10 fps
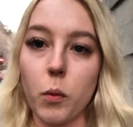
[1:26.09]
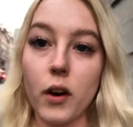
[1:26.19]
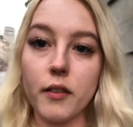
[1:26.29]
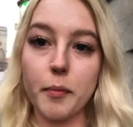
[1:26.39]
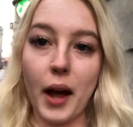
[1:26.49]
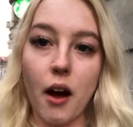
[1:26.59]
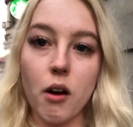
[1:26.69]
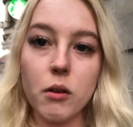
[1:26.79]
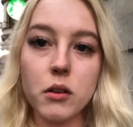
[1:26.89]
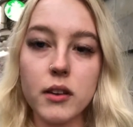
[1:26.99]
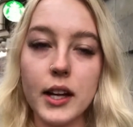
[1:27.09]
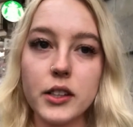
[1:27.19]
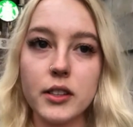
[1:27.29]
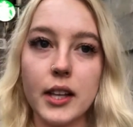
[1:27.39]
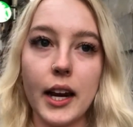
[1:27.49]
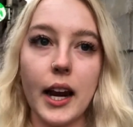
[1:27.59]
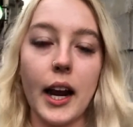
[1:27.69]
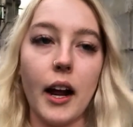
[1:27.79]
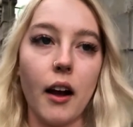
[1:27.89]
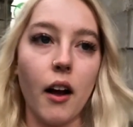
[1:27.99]
word of mouth and just
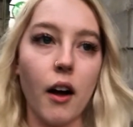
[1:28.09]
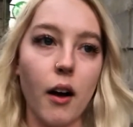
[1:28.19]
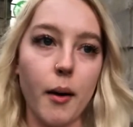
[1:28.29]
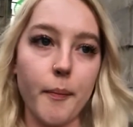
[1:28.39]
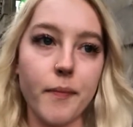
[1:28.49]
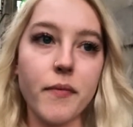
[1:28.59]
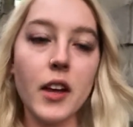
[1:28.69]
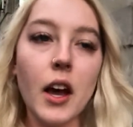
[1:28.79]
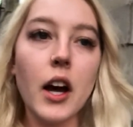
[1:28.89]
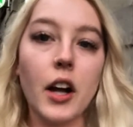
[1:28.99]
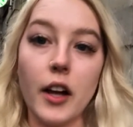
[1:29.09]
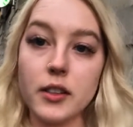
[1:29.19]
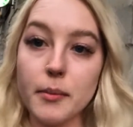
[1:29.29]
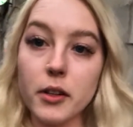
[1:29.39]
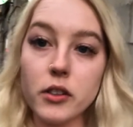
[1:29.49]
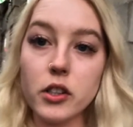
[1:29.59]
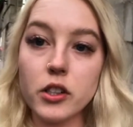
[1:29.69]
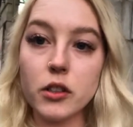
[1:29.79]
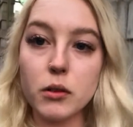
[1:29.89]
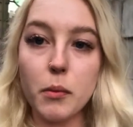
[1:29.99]
getting um, customers
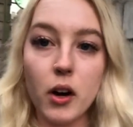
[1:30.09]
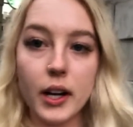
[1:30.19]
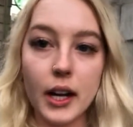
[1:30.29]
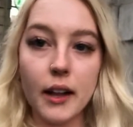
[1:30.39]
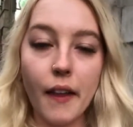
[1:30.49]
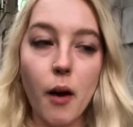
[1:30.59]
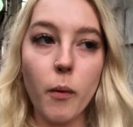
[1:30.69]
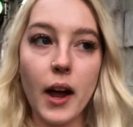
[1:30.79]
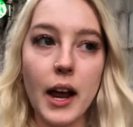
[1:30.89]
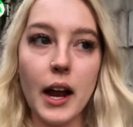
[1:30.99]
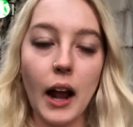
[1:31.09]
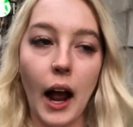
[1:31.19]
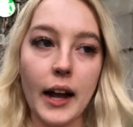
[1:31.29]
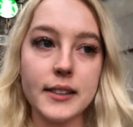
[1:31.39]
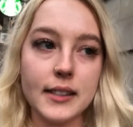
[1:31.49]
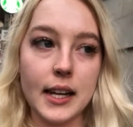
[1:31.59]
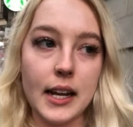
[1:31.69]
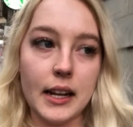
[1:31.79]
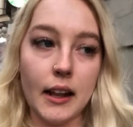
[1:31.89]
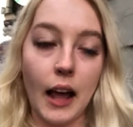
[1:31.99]
to do marketing in that way. I
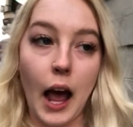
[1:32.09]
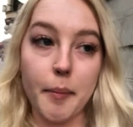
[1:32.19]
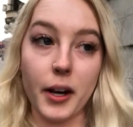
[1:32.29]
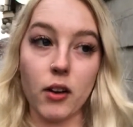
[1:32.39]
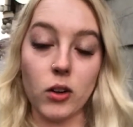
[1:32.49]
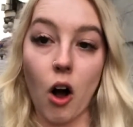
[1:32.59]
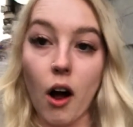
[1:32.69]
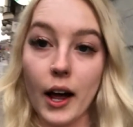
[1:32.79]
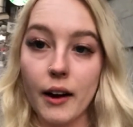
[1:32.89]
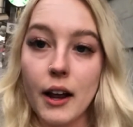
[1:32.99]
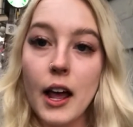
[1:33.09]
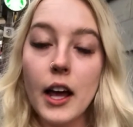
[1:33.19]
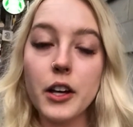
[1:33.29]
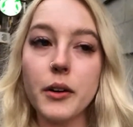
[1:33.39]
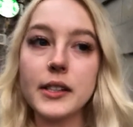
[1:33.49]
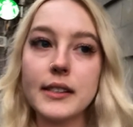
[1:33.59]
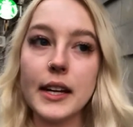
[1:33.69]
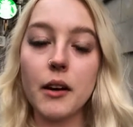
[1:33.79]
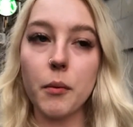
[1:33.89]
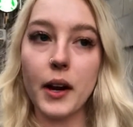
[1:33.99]
see happening a lot. You can
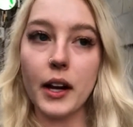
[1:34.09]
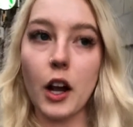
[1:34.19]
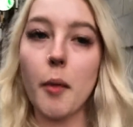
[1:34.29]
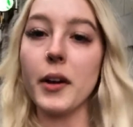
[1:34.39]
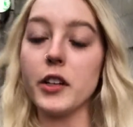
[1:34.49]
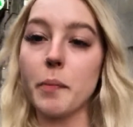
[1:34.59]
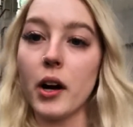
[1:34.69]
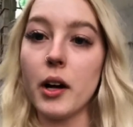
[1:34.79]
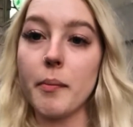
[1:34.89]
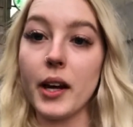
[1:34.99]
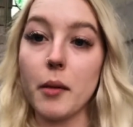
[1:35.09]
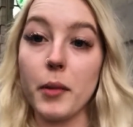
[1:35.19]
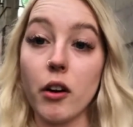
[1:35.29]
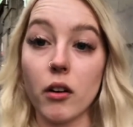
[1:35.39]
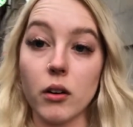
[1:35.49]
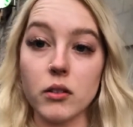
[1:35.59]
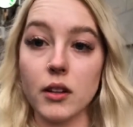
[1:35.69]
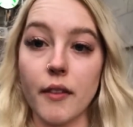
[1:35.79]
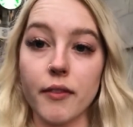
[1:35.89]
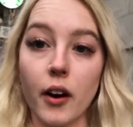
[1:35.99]
see it when companies put big
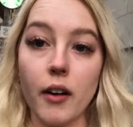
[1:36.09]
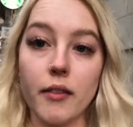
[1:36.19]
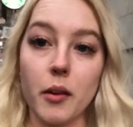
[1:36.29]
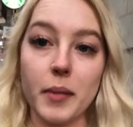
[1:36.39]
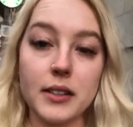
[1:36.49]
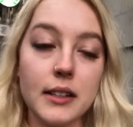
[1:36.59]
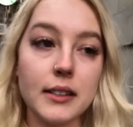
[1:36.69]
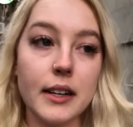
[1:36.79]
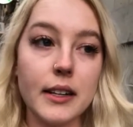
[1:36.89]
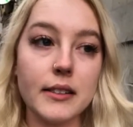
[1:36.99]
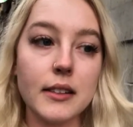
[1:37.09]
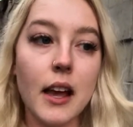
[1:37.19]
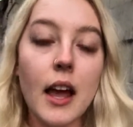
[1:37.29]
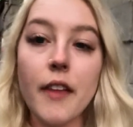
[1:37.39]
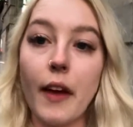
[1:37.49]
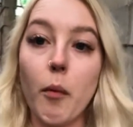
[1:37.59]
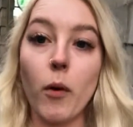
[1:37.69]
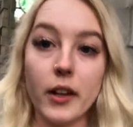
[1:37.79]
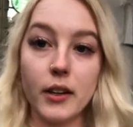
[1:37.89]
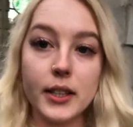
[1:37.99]
murals in front of their businesses. They
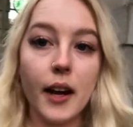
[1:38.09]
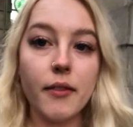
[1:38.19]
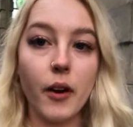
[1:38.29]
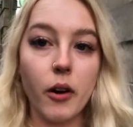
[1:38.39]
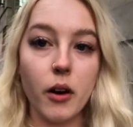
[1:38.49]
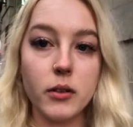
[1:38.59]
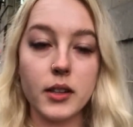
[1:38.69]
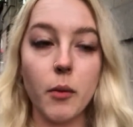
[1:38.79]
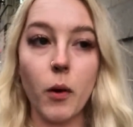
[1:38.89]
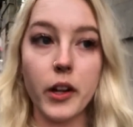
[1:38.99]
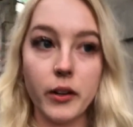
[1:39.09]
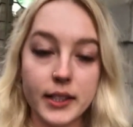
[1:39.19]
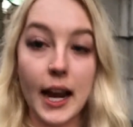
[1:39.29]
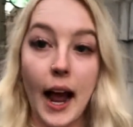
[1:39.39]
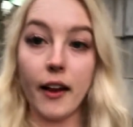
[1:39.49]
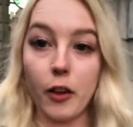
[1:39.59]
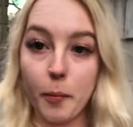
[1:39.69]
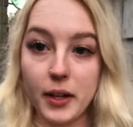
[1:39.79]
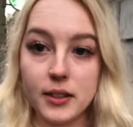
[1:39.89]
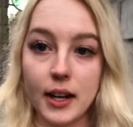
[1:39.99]
want you to take photos, they want you to tag
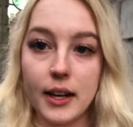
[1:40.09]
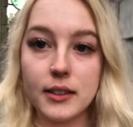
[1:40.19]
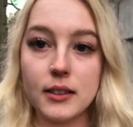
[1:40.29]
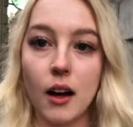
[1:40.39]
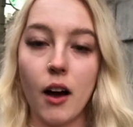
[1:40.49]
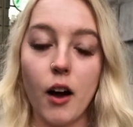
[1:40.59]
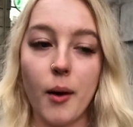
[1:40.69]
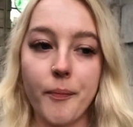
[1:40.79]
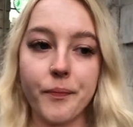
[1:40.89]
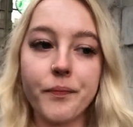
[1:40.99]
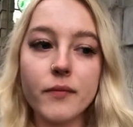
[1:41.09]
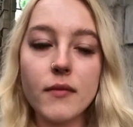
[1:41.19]
their business. Um,